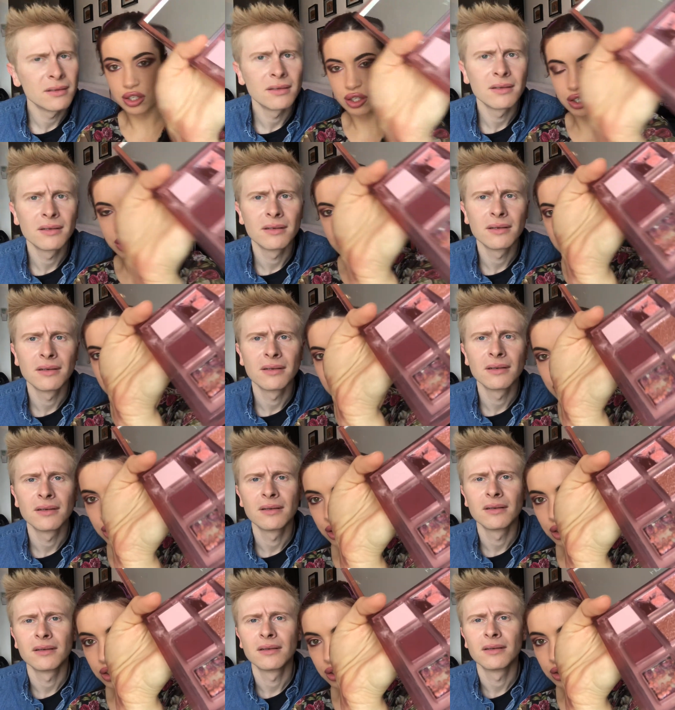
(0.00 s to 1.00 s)

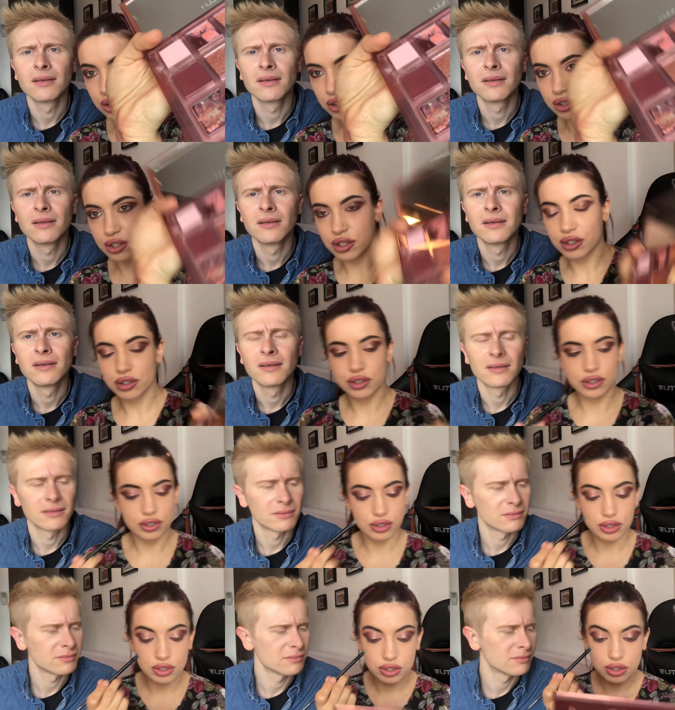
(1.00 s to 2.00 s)

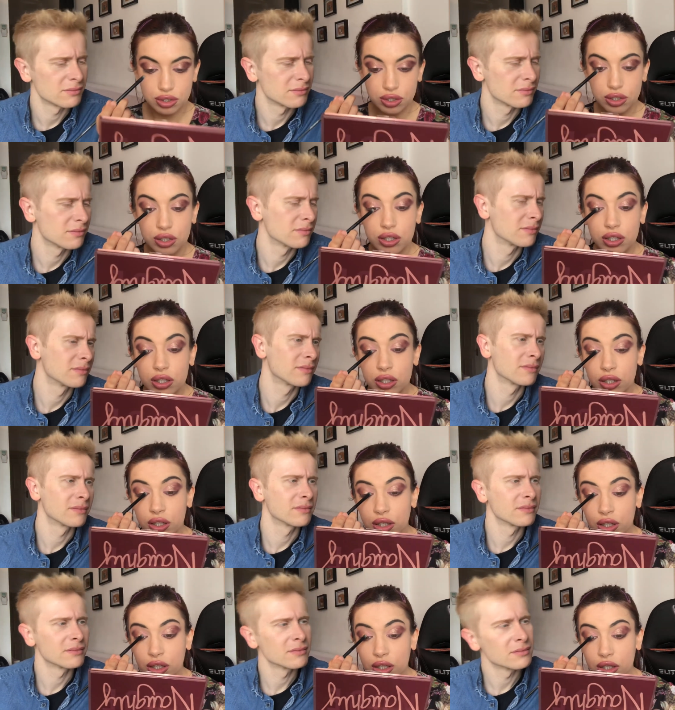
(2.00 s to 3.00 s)

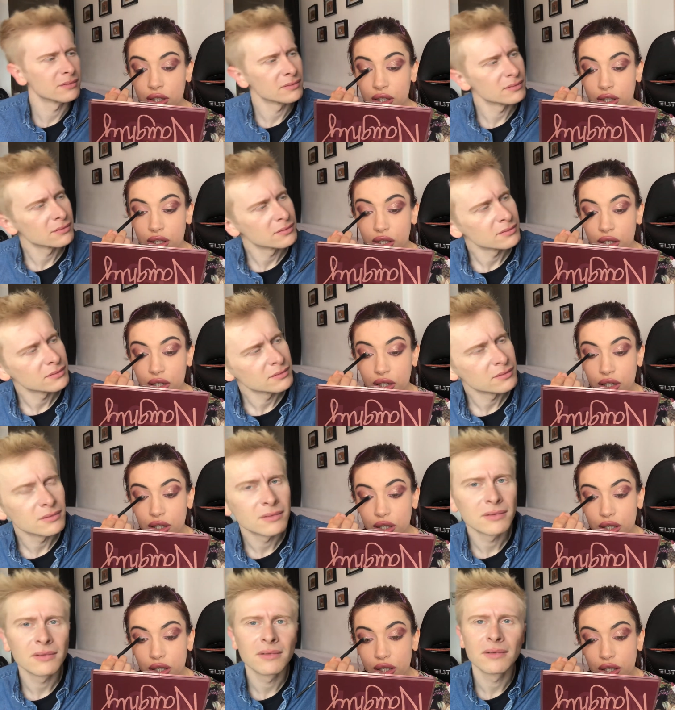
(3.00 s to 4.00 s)

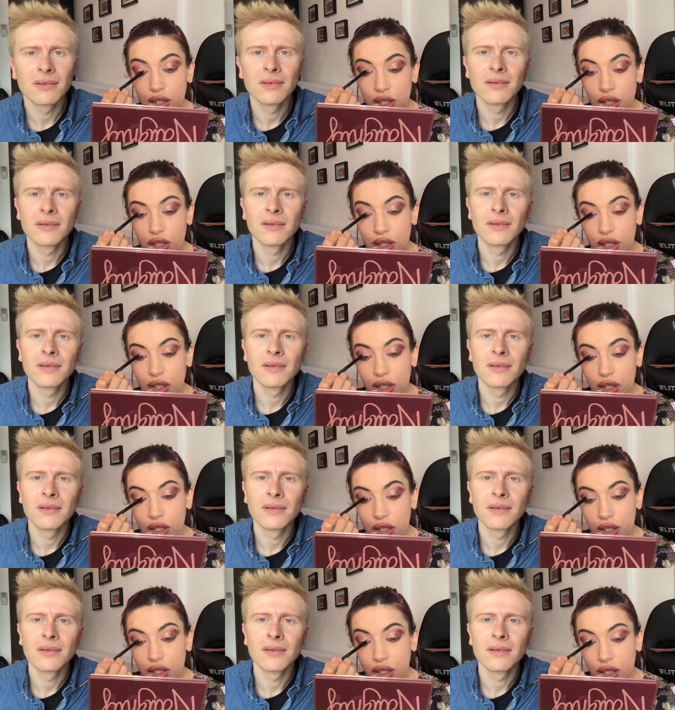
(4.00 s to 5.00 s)
(silence)